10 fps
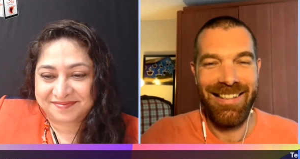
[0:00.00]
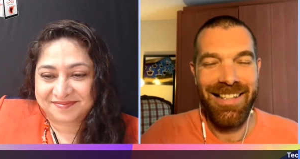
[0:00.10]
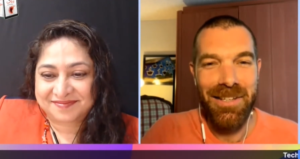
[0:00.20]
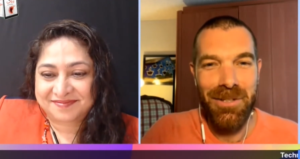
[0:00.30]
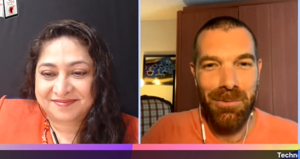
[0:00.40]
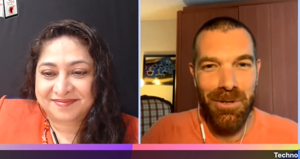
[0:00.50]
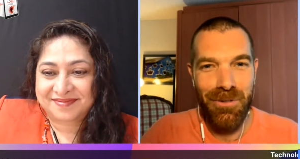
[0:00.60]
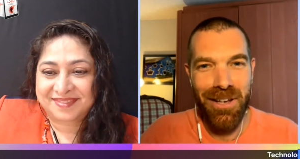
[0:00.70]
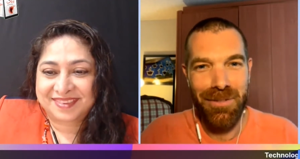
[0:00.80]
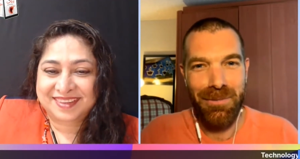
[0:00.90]
Speaker 1: Thank you so much
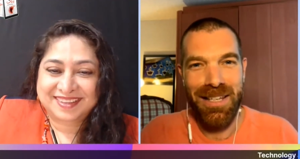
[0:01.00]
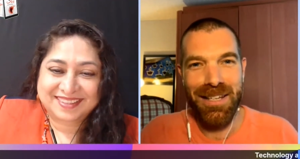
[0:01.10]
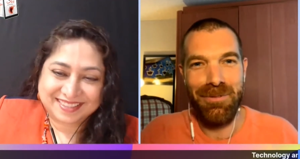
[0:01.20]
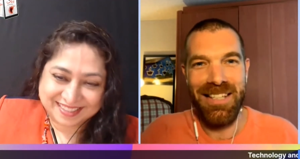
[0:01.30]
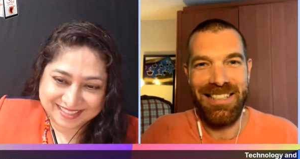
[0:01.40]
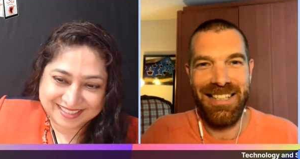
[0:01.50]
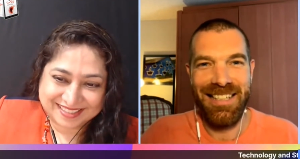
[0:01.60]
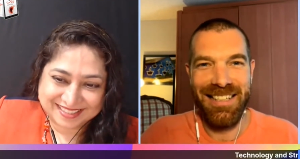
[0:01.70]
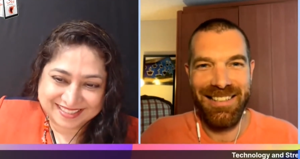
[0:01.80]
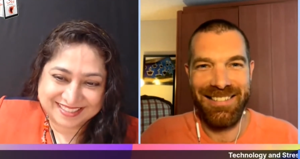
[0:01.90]
for having me. I'm really
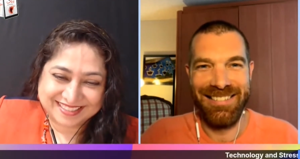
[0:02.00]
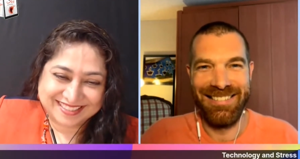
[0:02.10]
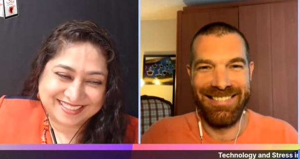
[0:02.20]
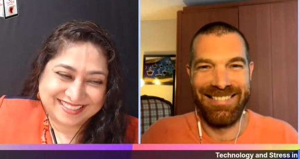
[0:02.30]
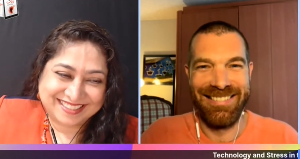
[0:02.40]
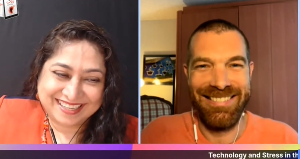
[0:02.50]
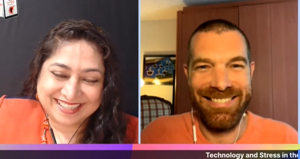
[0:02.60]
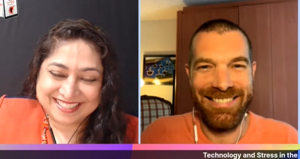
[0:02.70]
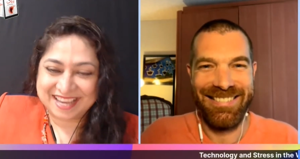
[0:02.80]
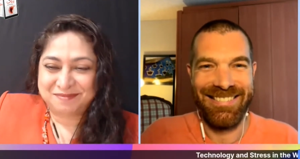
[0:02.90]
excited
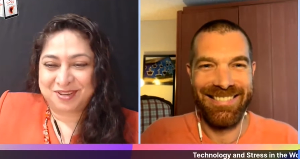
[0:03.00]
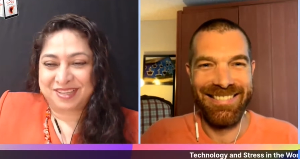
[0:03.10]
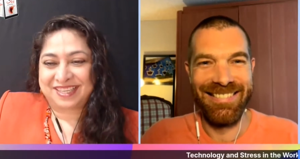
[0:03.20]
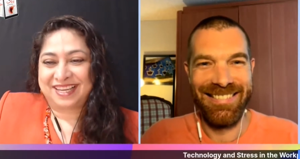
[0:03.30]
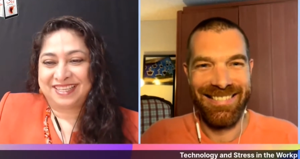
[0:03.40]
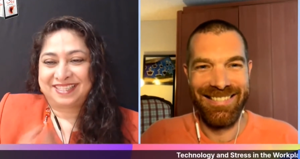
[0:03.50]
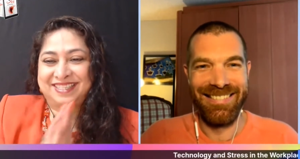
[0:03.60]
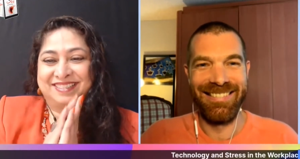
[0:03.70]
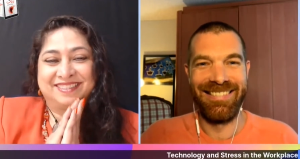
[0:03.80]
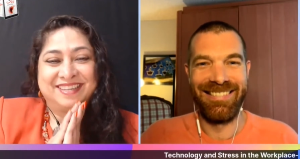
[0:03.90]
Speaker 2: yes, I'm so excited
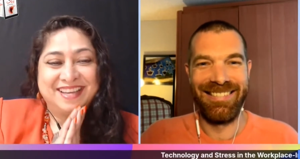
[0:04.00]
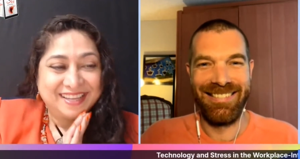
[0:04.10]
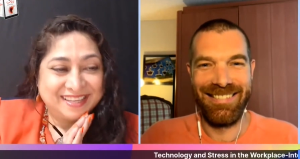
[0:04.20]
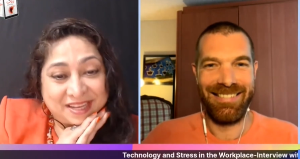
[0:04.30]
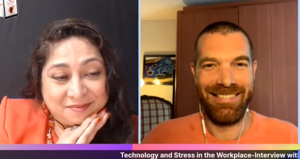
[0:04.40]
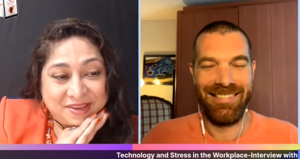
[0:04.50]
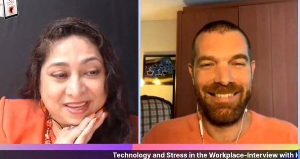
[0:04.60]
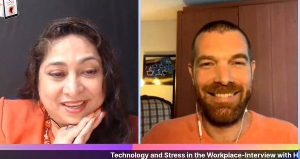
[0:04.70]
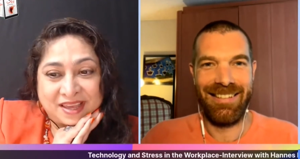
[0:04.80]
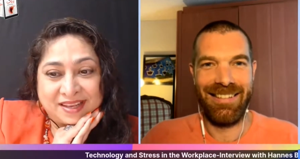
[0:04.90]
too. Tell
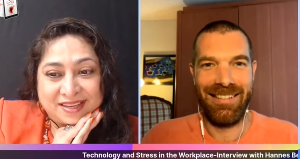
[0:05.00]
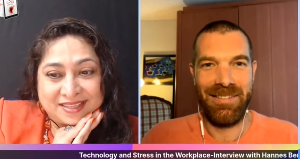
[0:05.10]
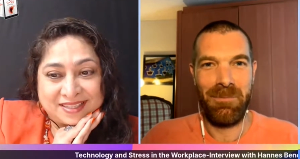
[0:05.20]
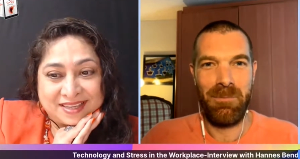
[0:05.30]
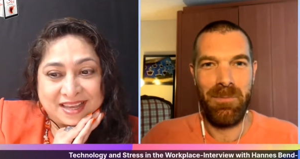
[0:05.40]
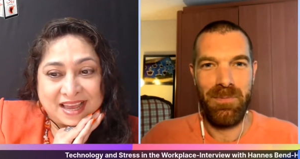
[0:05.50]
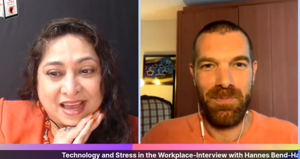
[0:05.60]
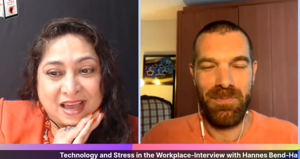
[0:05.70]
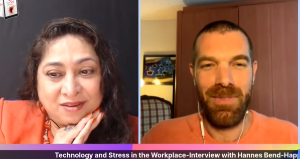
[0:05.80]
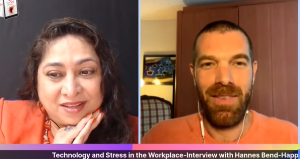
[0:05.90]
me, Hannes,
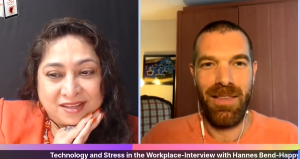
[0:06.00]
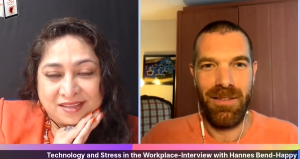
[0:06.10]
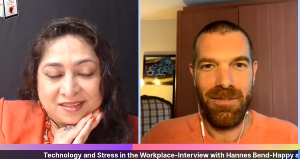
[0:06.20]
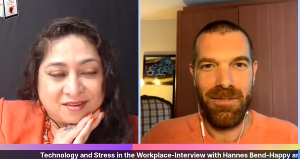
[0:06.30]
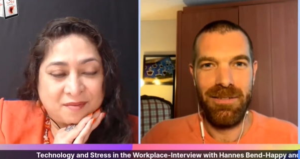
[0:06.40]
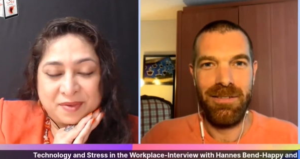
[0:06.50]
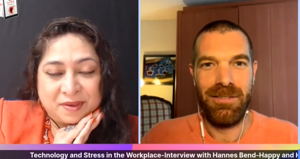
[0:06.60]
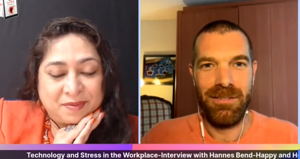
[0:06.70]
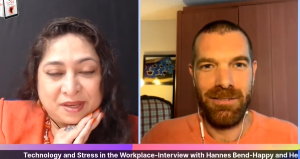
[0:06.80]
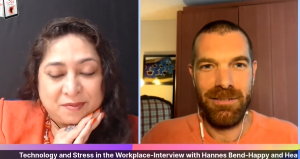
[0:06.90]
how did this topic
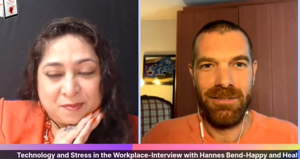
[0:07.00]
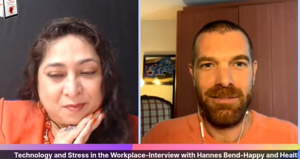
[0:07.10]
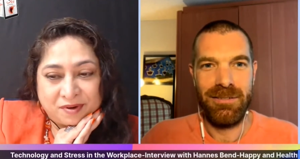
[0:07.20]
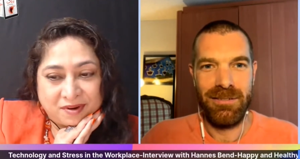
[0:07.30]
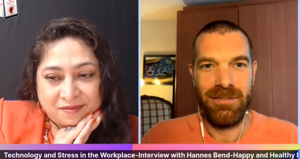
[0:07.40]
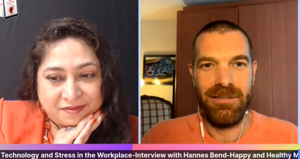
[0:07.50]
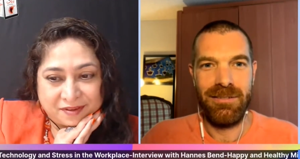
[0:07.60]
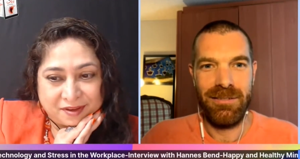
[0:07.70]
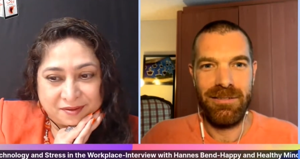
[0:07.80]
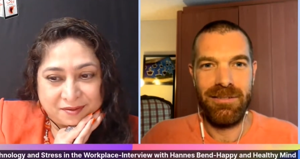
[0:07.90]
become important for
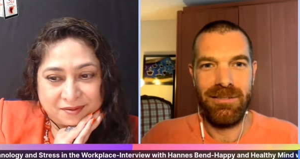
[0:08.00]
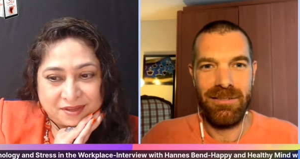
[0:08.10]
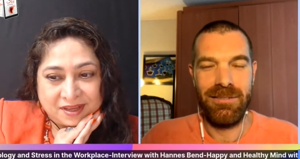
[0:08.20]
you?